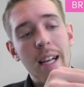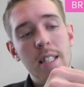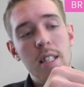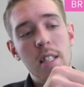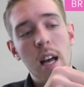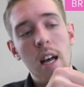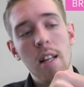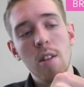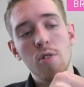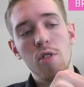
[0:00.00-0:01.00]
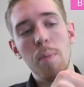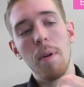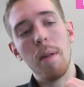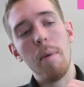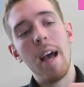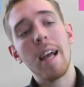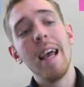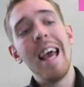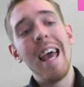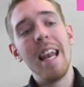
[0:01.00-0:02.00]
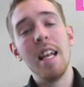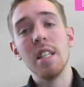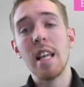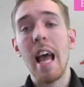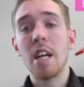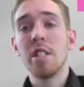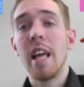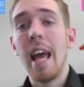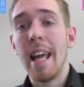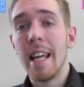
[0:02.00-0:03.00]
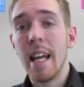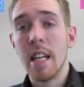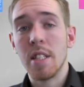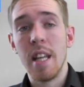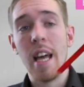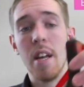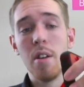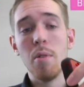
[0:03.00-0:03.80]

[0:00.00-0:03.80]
It's this little strip on the back, and it is actually a kickstand.